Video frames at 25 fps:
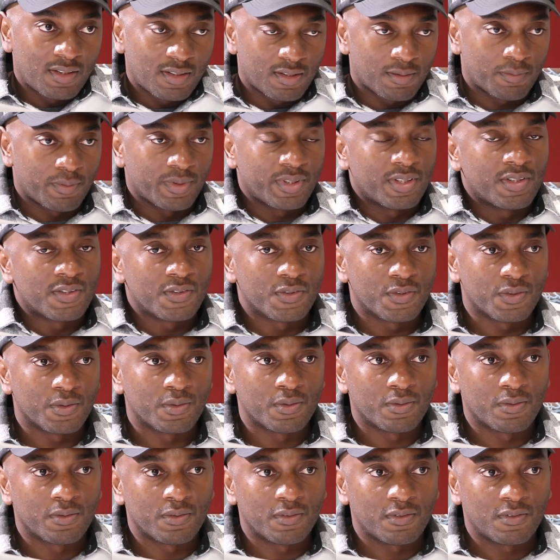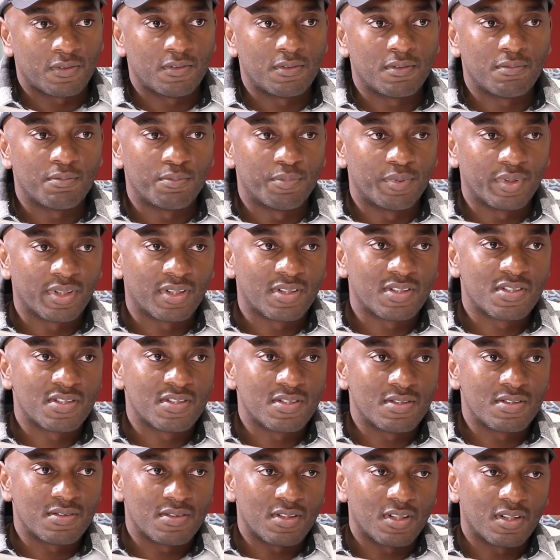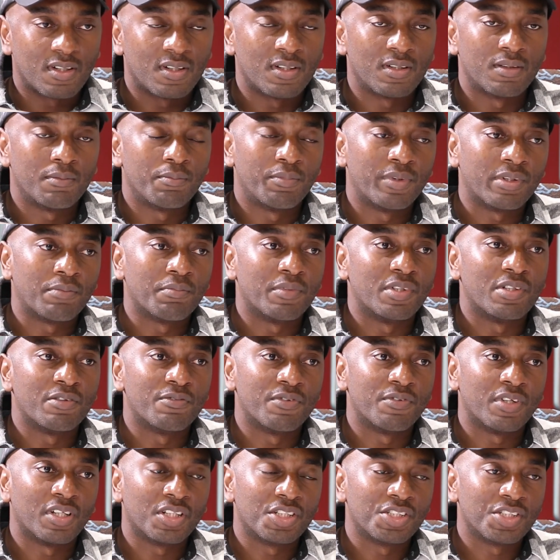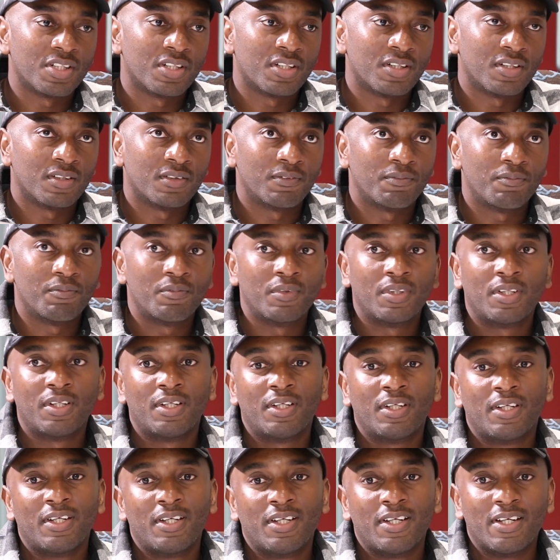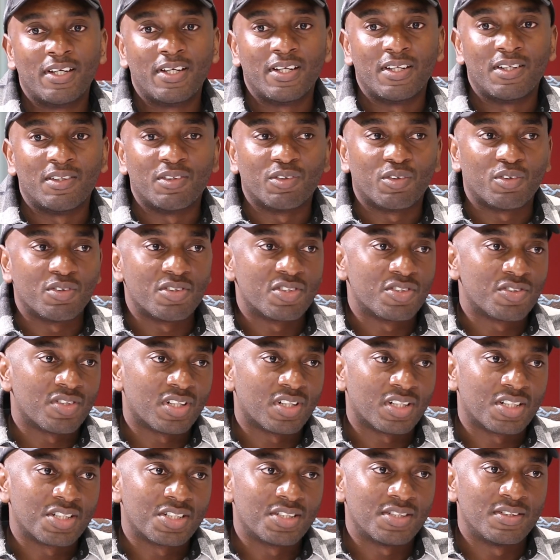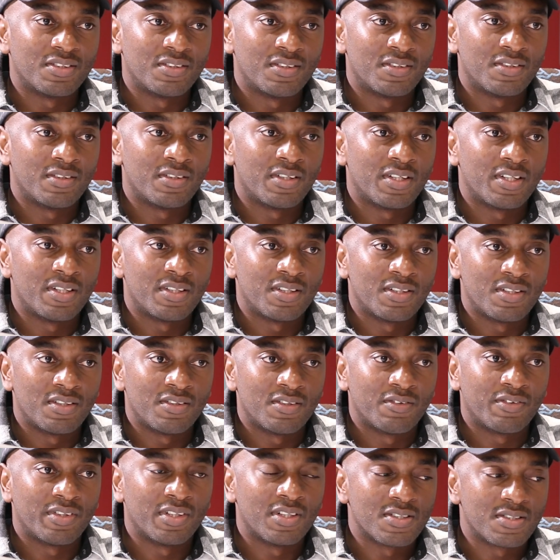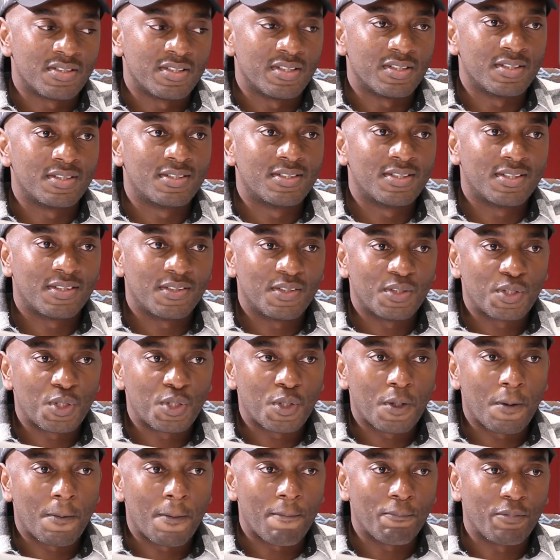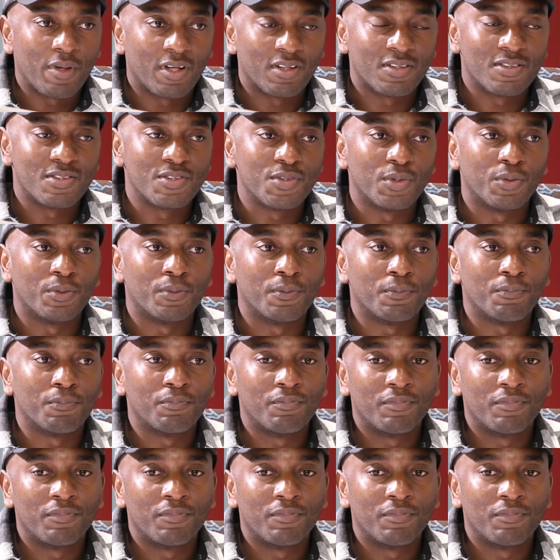Yeah, we're into bricks, brick manufacture and construction and real estate. Yeah, so...